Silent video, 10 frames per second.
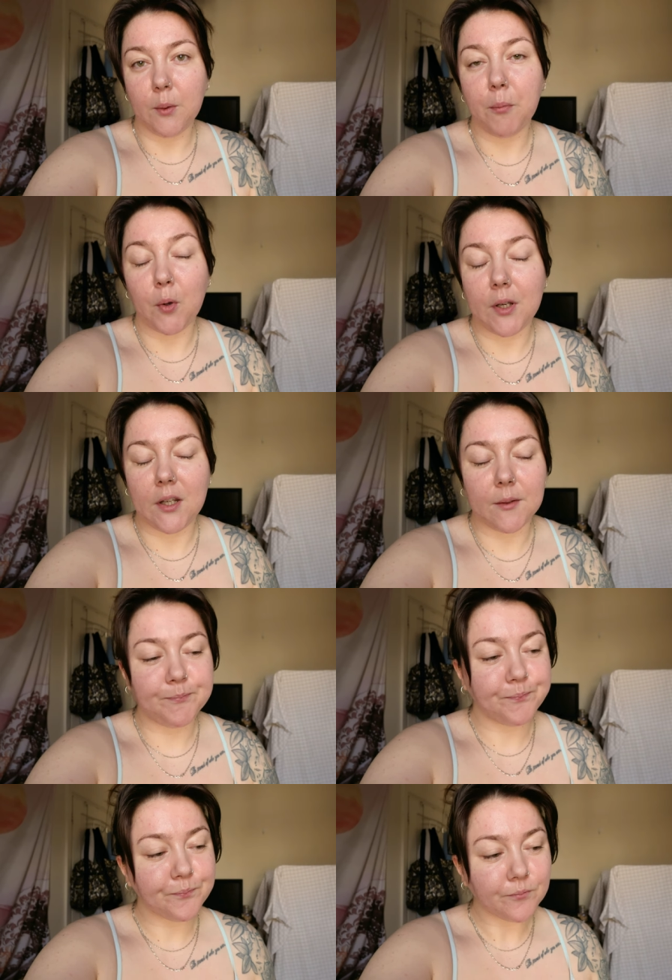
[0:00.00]
Good morning.
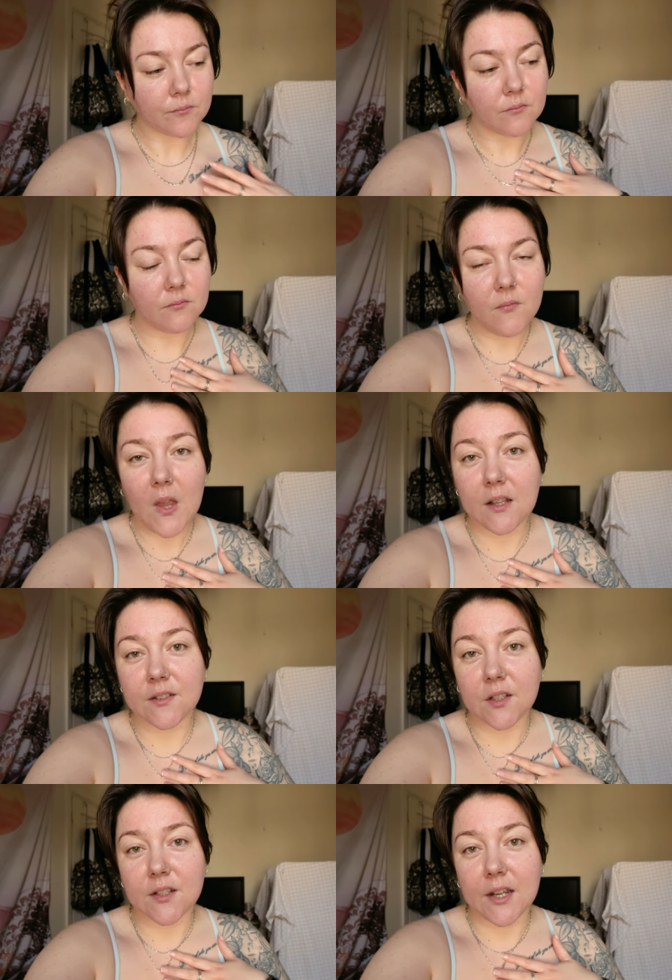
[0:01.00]

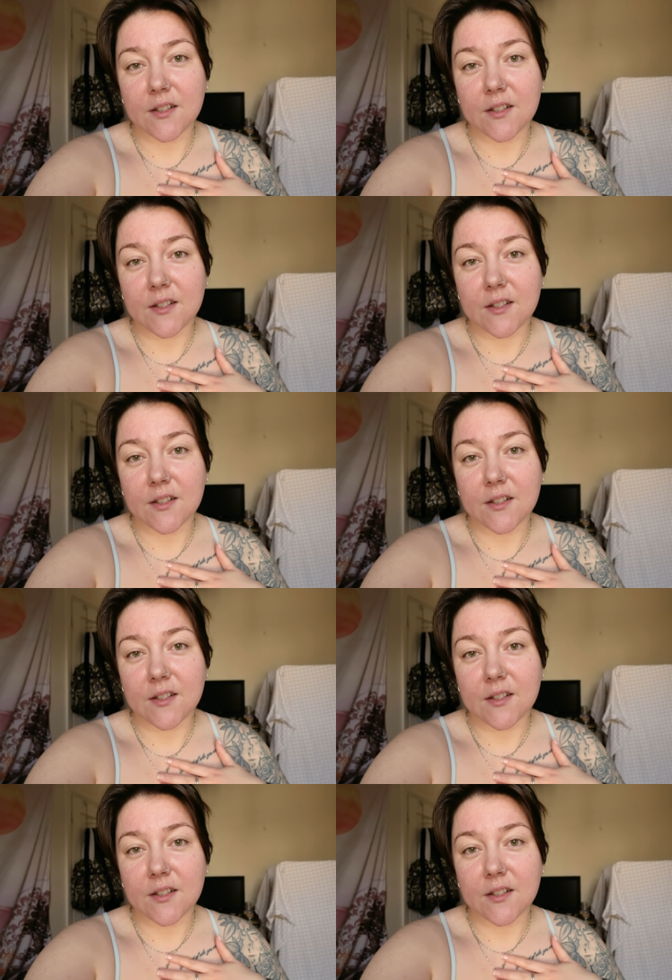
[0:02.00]
It's Sunday.